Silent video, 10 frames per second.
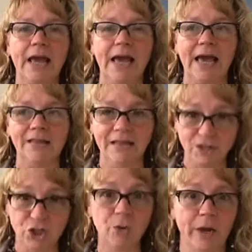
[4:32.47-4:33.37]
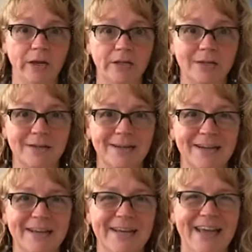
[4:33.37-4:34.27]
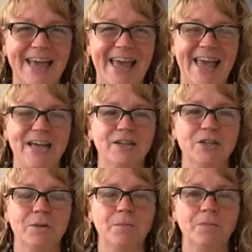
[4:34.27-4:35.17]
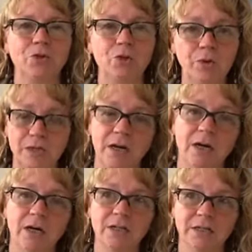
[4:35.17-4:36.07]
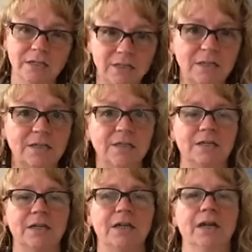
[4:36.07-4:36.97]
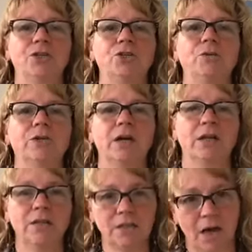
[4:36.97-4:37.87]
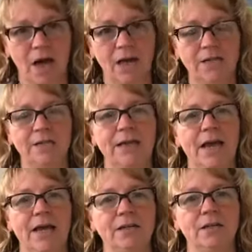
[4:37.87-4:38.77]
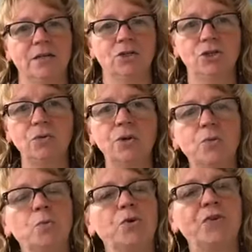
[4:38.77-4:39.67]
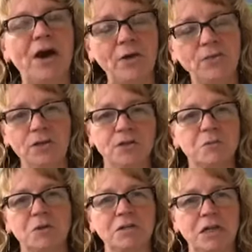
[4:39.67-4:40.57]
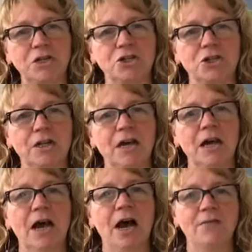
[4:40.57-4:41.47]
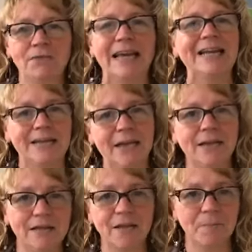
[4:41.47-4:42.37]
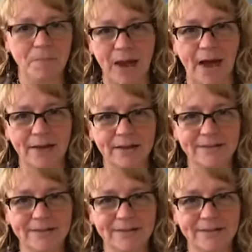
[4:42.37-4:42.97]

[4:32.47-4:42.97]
And then do it. And do it consistently, and do it a lot, and do it without the expectation of getting anything back.